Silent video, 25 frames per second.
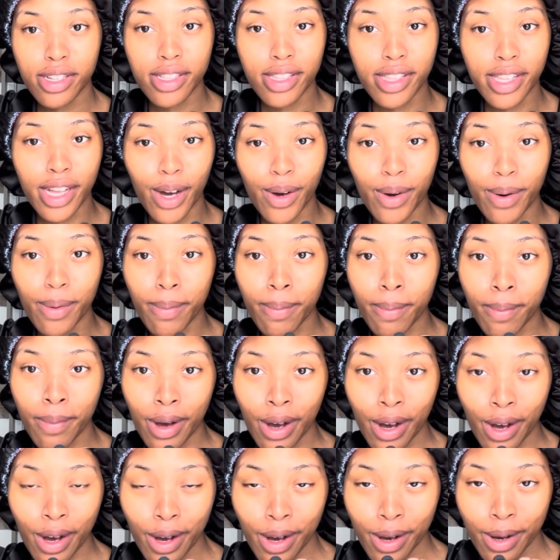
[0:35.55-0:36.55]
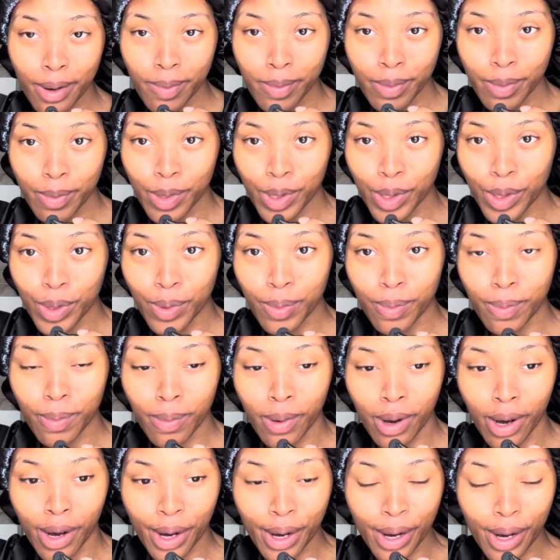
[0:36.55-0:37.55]
now a new
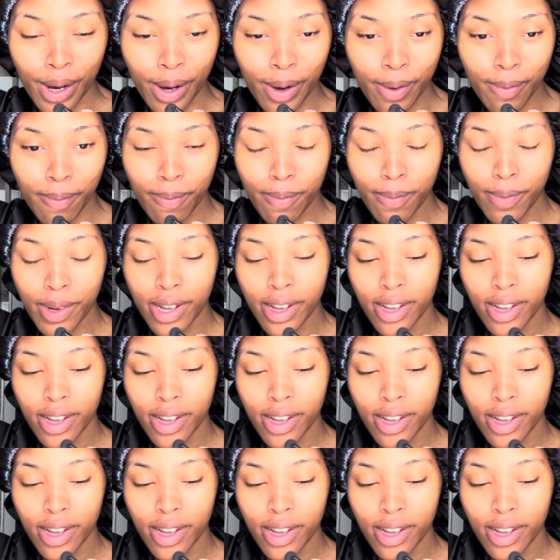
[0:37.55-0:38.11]
mom.